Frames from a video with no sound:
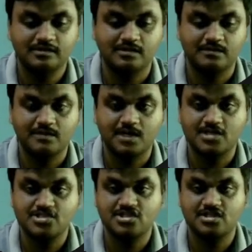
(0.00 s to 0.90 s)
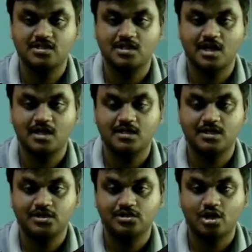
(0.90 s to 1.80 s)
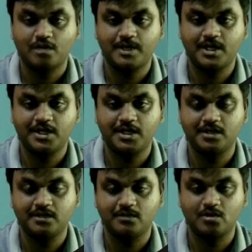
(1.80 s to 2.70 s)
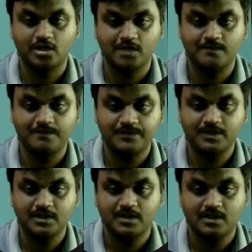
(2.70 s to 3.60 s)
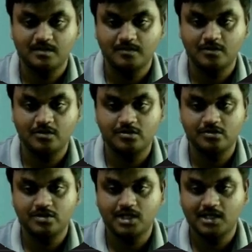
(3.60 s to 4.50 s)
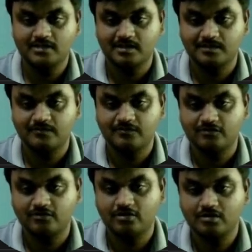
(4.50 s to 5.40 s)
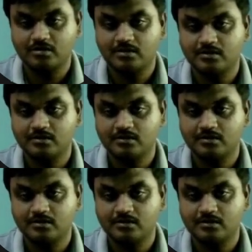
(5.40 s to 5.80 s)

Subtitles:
margin top and bottom. I'm going to take some 4